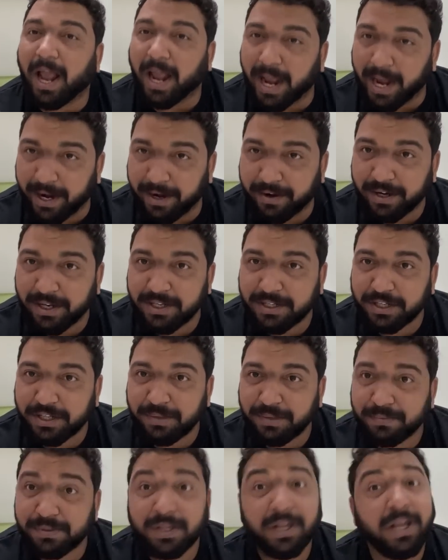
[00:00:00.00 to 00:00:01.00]
Henry
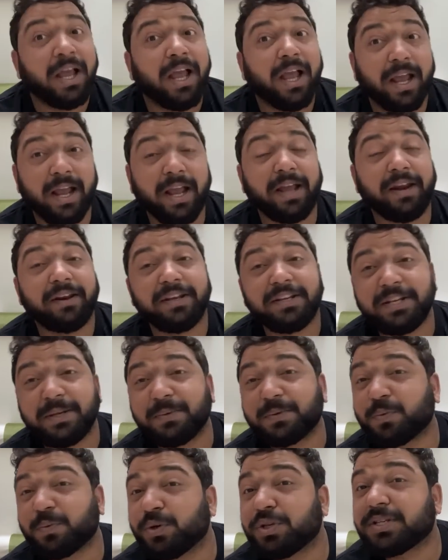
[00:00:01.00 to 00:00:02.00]
James. Henry
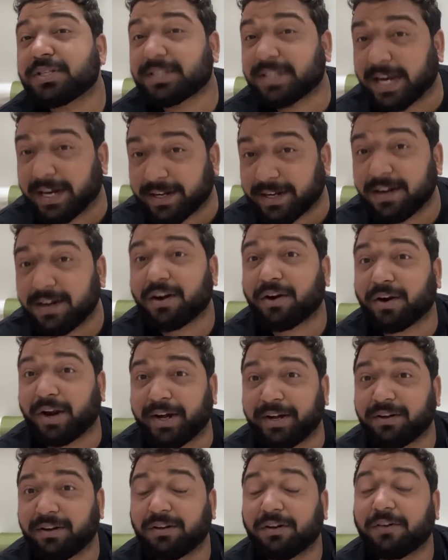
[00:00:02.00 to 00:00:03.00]
James was a settled
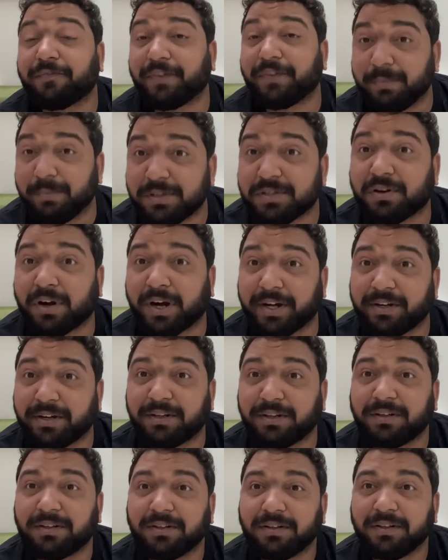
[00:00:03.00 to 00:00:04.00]
writer, a famous
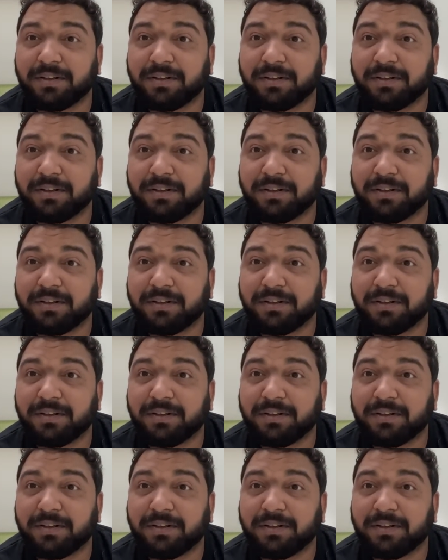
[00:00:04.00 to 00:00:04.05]
writer.